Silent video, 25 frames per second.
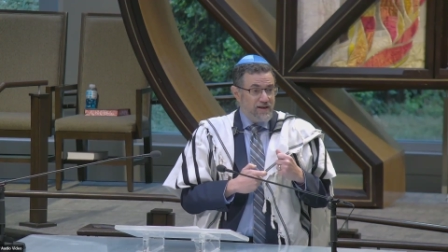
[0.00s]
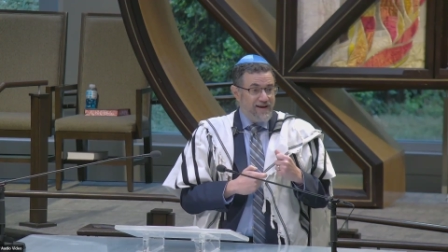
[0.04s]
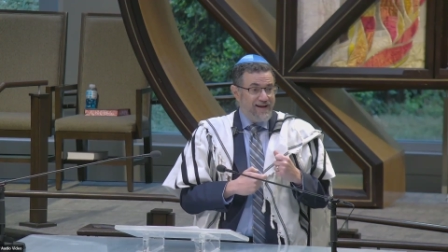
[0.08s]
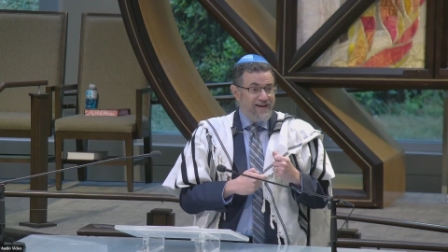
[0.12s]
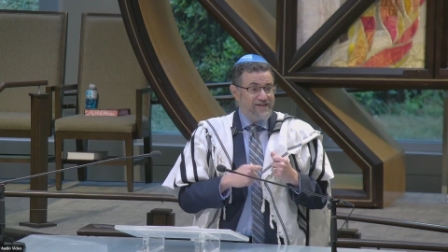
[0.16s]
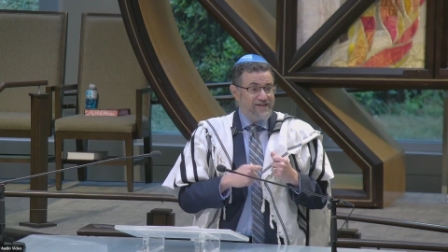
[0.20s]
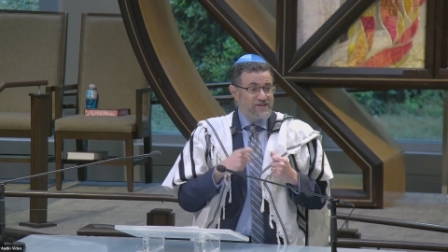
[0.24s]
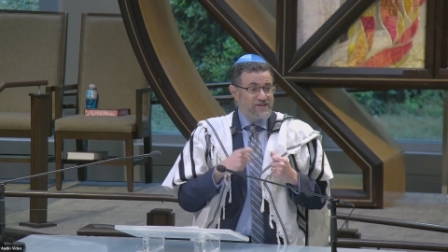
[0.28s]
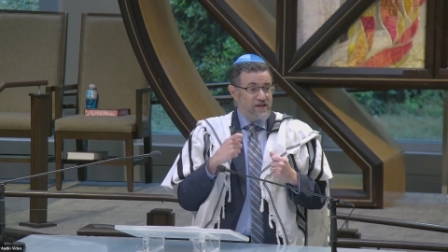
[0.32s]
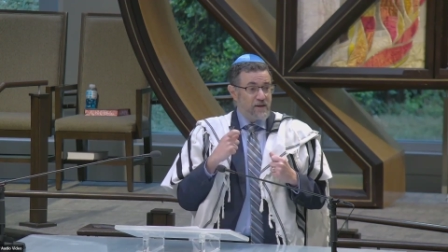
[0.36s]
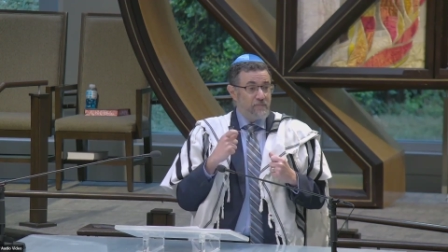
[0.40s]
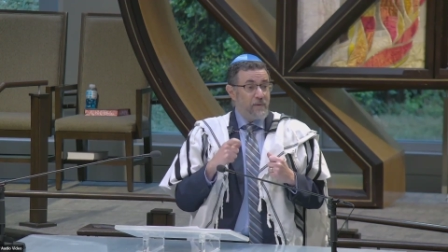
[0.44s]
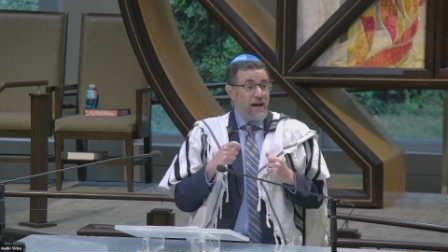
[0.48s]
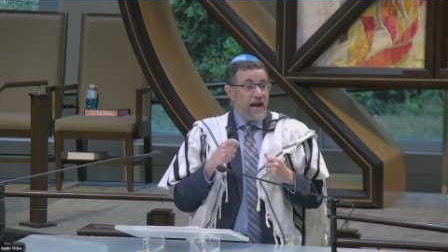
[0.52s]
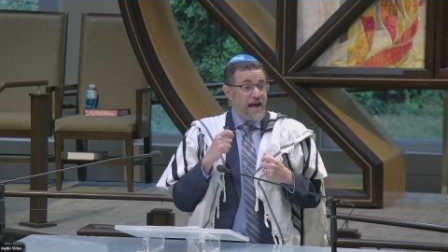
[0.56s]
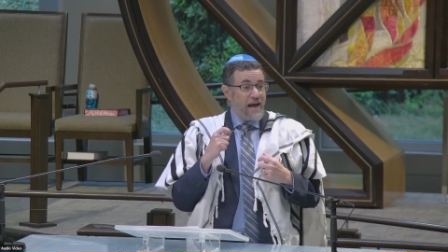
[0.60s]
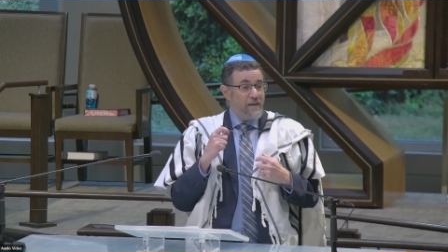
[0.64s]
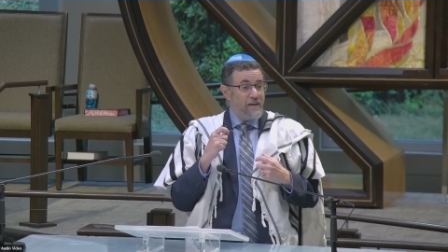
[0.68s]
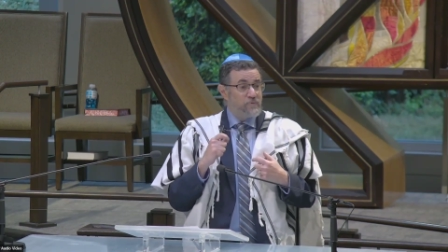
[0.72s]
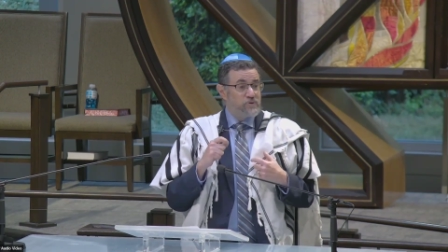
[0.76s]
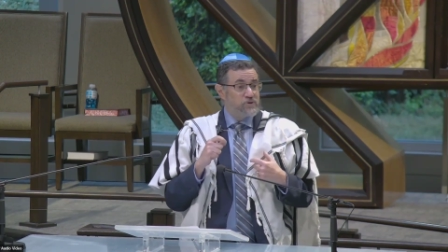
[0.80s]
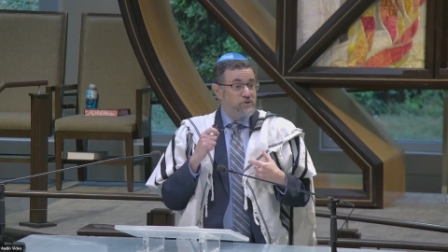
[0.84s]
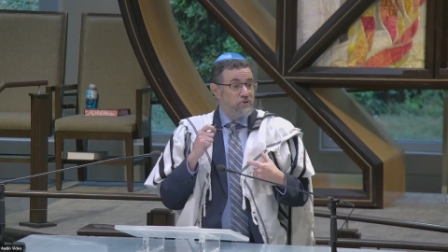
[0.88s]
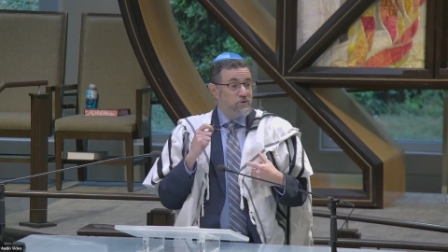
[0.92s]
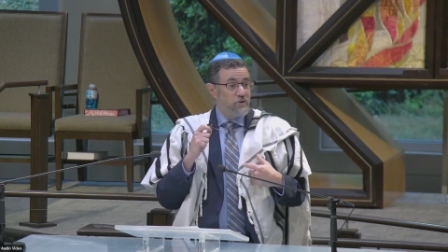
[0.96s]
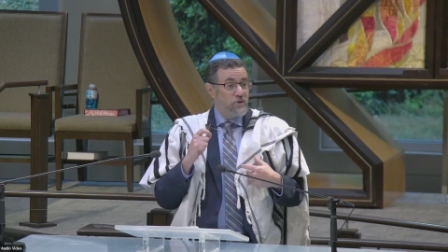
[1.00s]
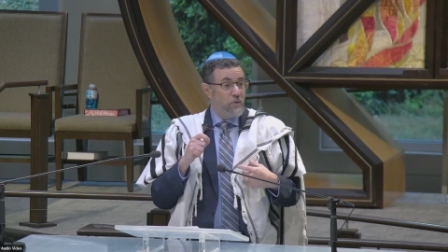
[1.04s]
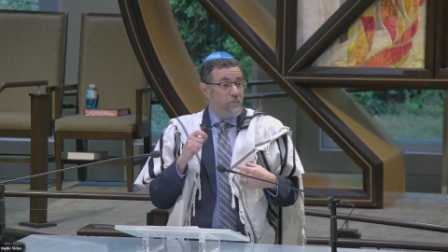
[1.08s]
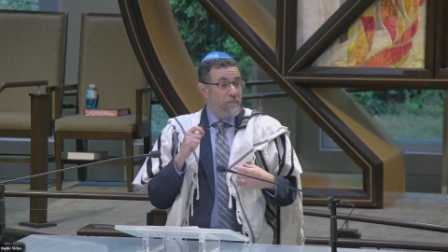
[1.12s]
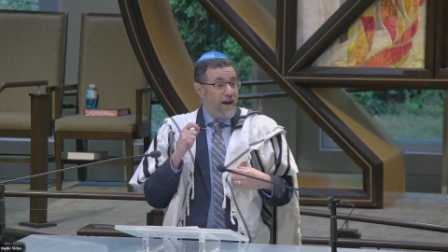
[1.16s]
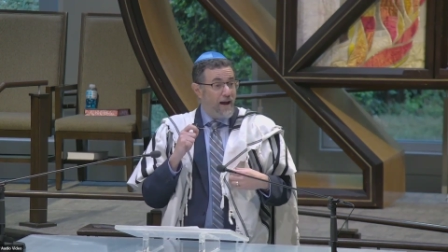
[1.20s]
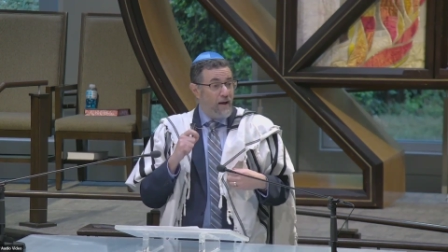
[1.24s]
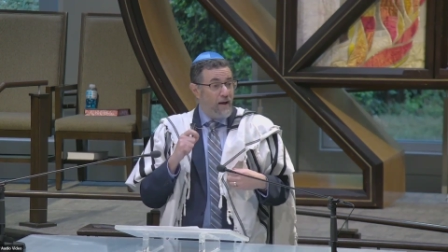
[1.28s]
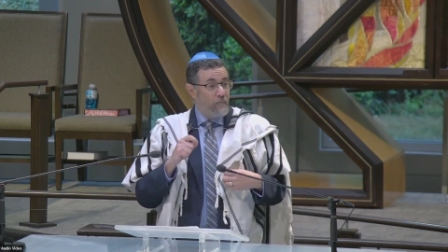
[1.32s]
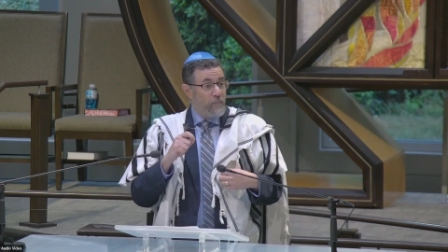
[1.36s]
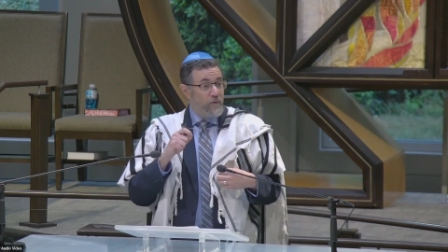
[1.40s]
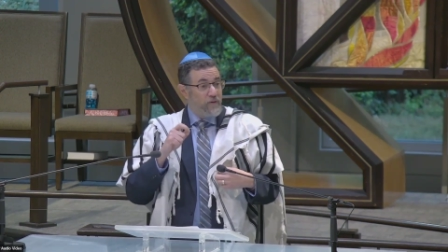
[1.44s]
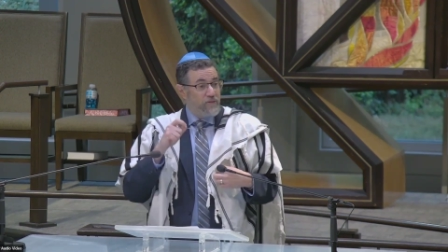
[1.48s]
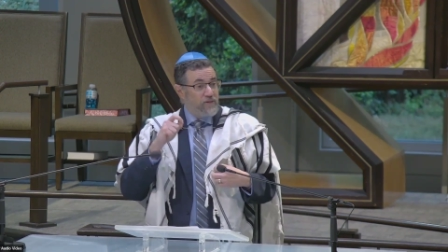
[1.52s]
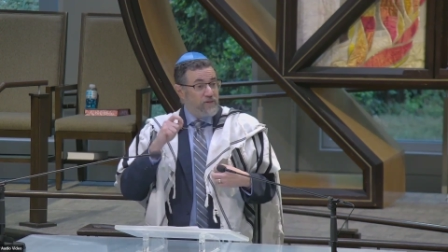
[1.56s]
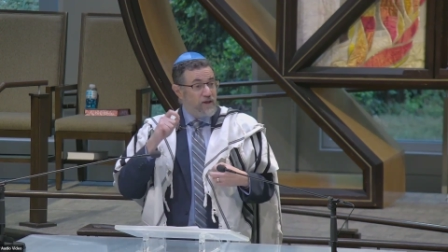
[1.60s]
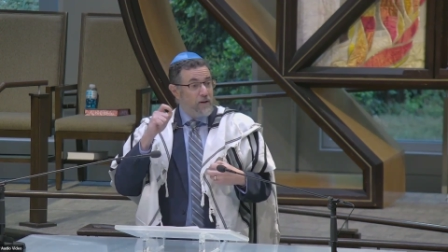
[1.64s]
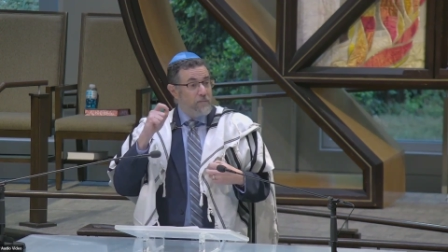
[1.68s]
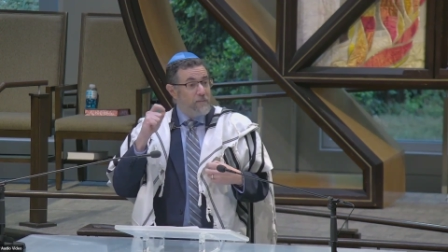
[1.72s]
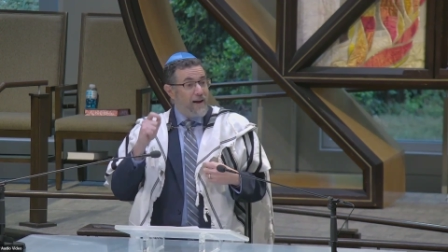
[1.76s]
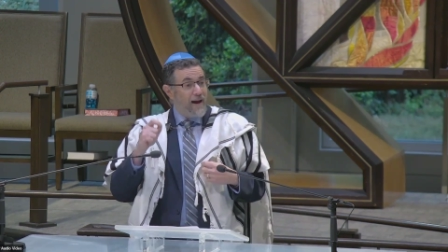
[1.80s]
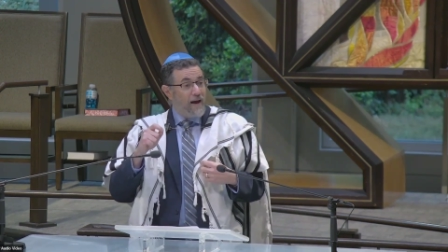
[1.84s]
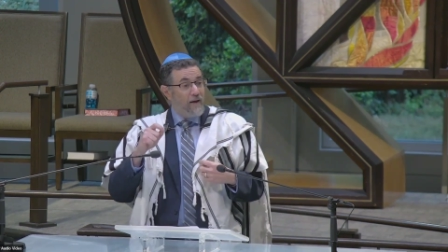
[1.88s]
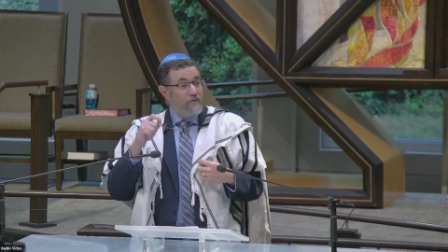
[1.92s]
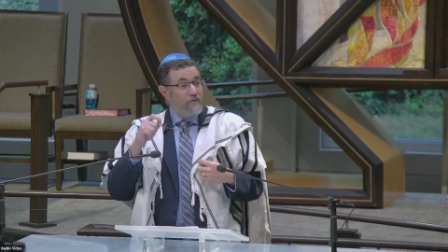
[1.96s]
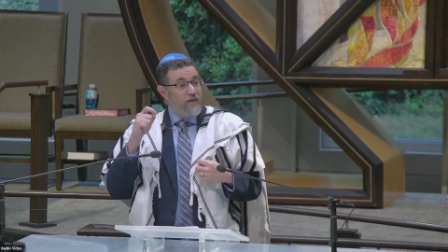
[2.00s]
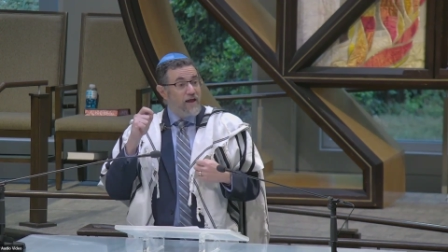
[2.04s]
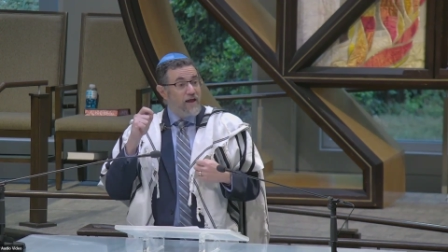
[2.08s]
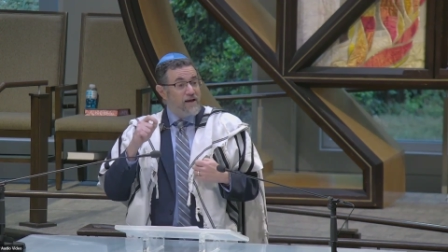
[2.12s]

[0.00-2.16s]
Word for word: in some absolute amount, but the amount